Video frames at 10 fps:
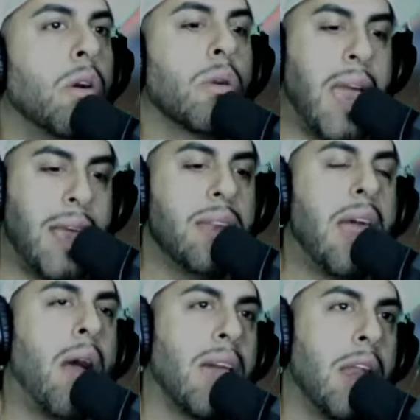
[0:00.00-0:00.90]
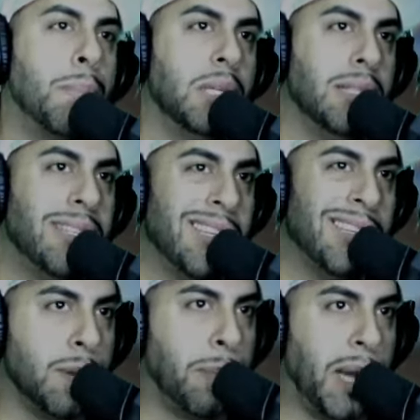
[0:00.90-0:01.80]
Okay, now I got to put this
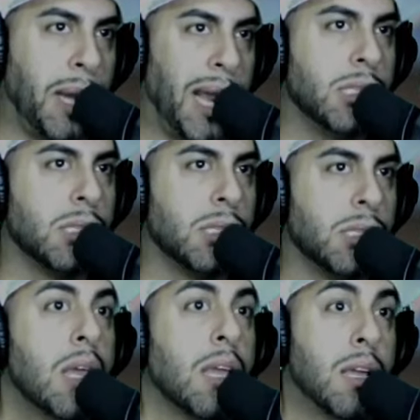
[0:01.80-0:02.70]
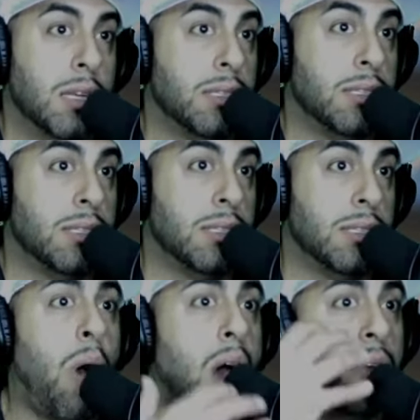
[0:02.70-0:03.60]
in place, because I
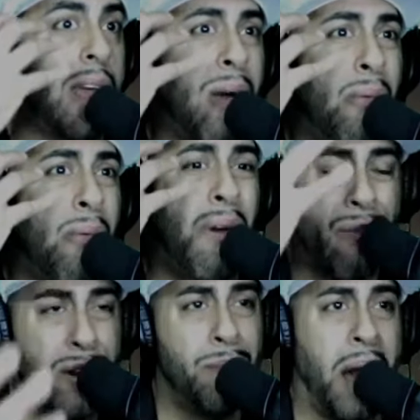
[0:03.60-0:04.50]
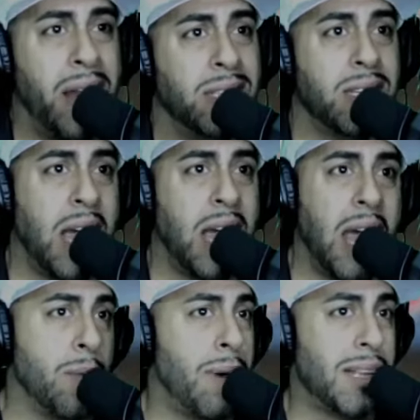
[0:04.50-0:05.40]
want everybody to have
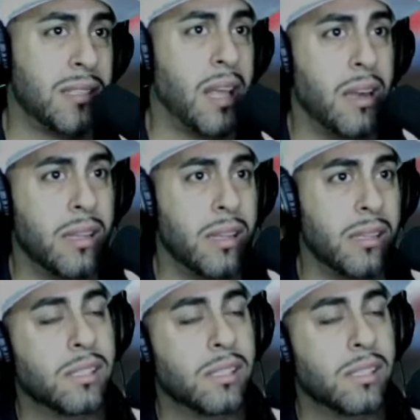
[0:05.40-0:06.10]
their pasteles,